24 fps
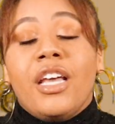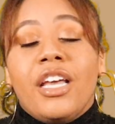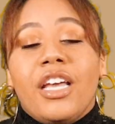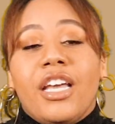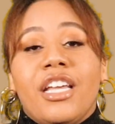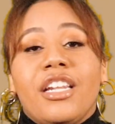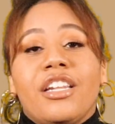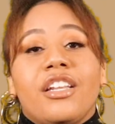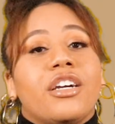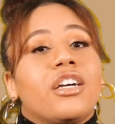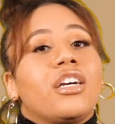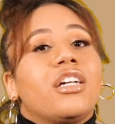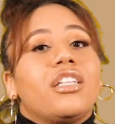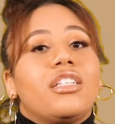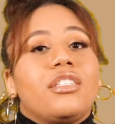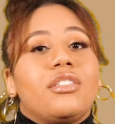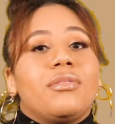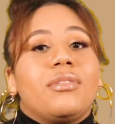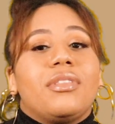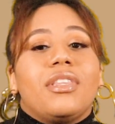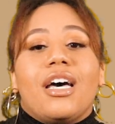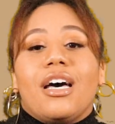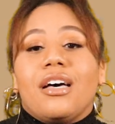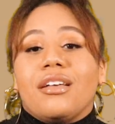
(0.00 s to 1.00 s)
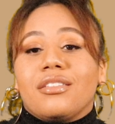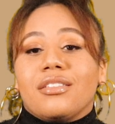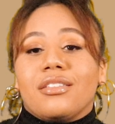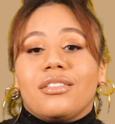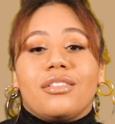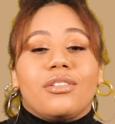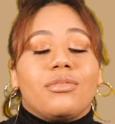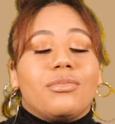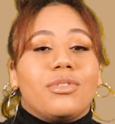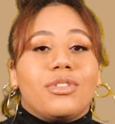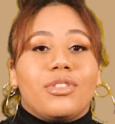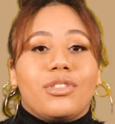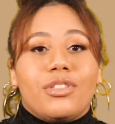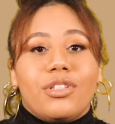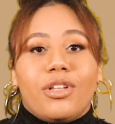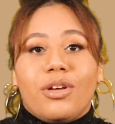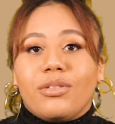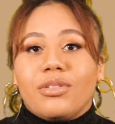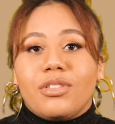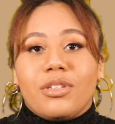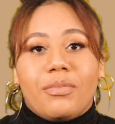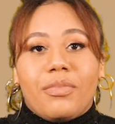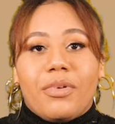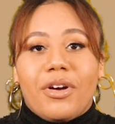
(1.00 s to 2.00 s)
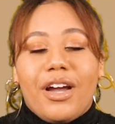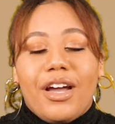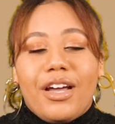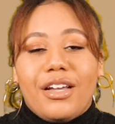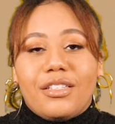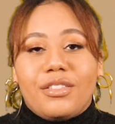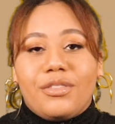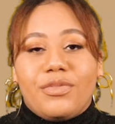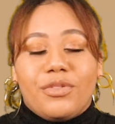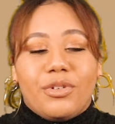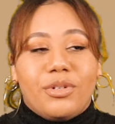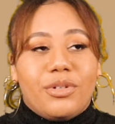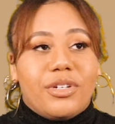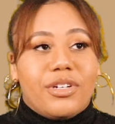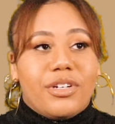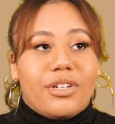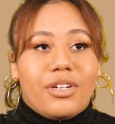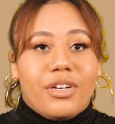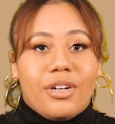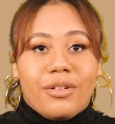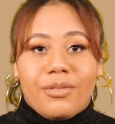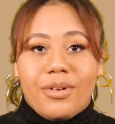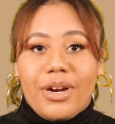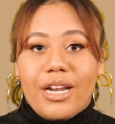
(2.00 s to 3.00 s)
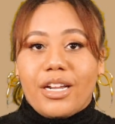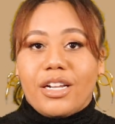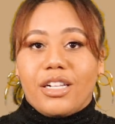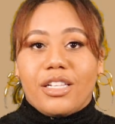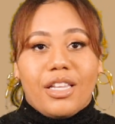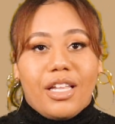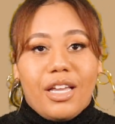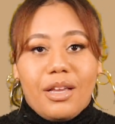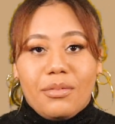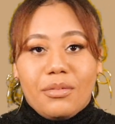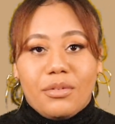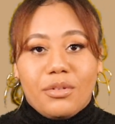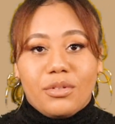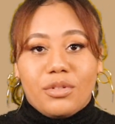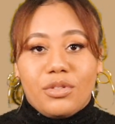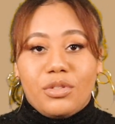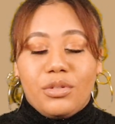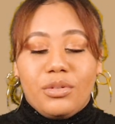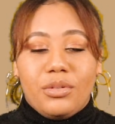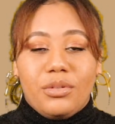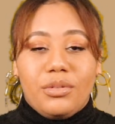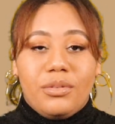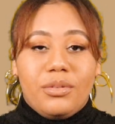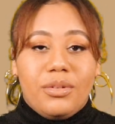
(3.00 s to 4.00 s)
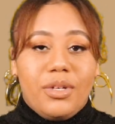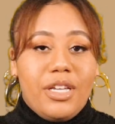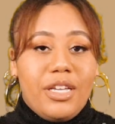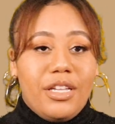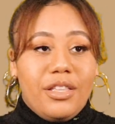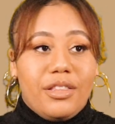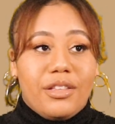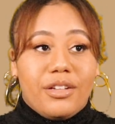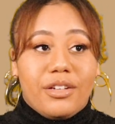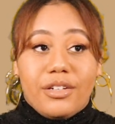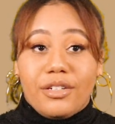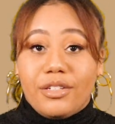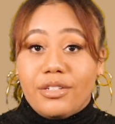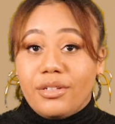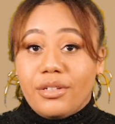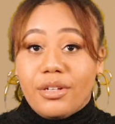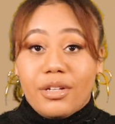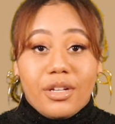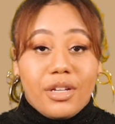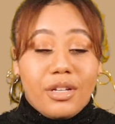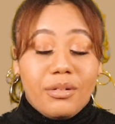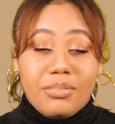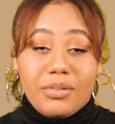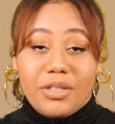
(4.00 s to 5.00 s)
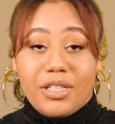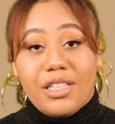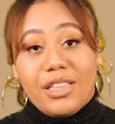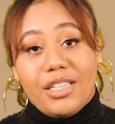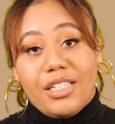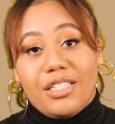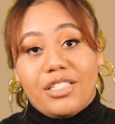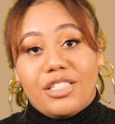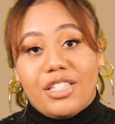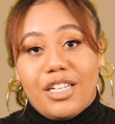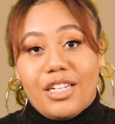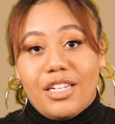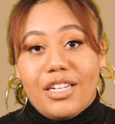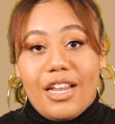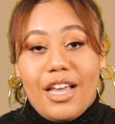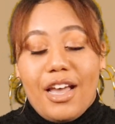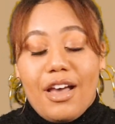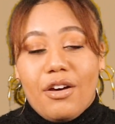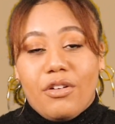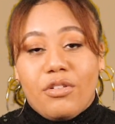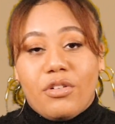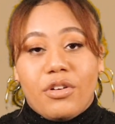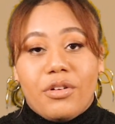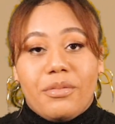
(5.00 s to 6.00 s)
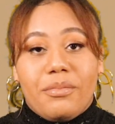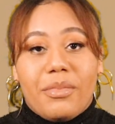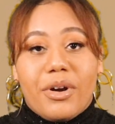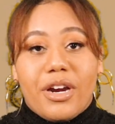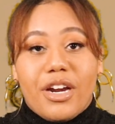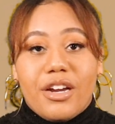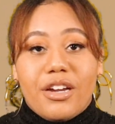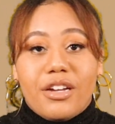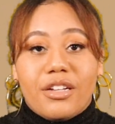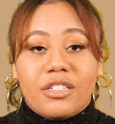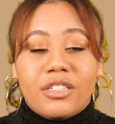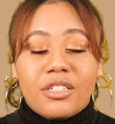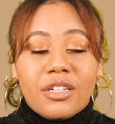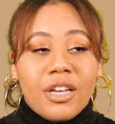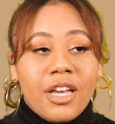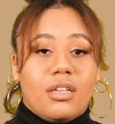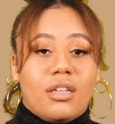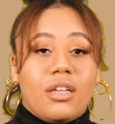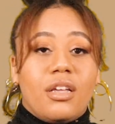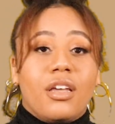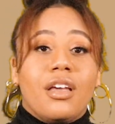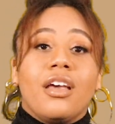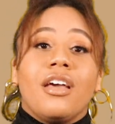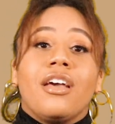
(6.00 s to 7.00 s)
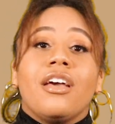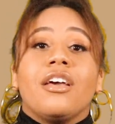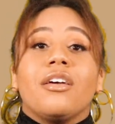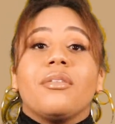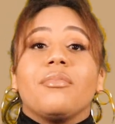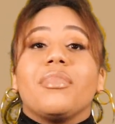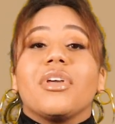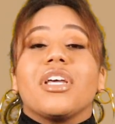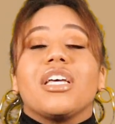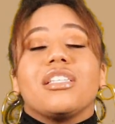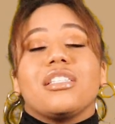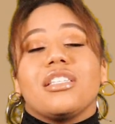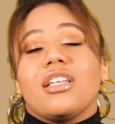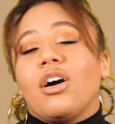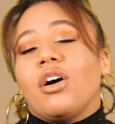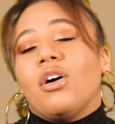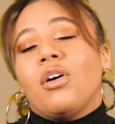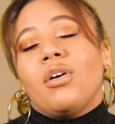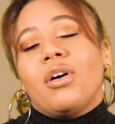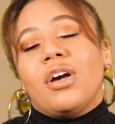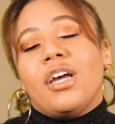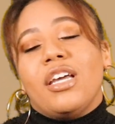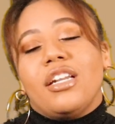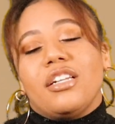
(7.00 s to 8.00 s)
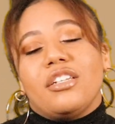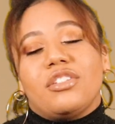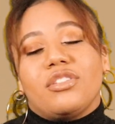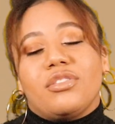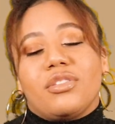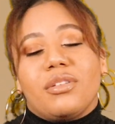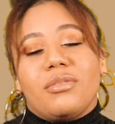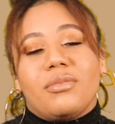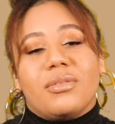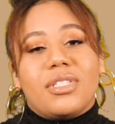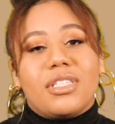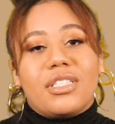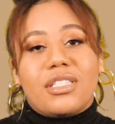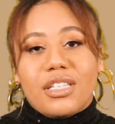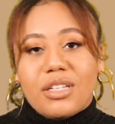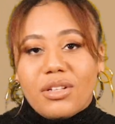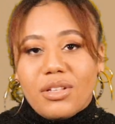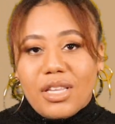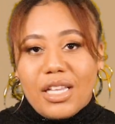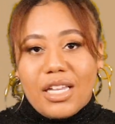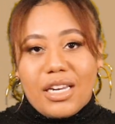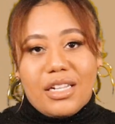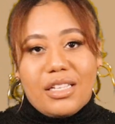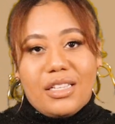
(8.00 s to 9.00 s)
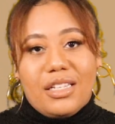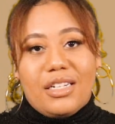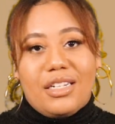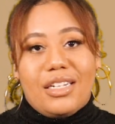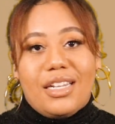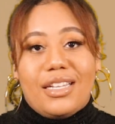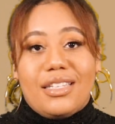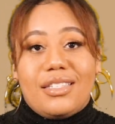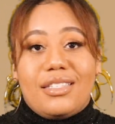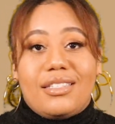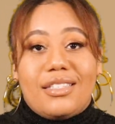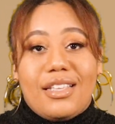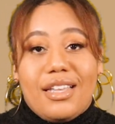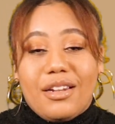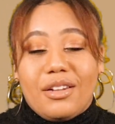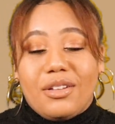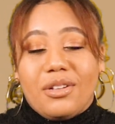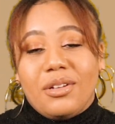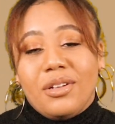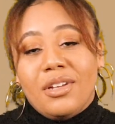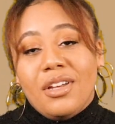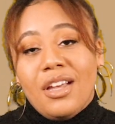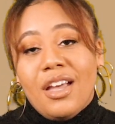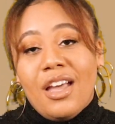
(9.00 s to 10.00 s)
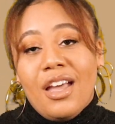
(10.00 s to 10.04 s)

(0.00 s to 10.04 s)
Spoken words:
In the early 2000s, it was no surprise for a record label to either completely shut down or merge, because the whole industry was still letting the dust settle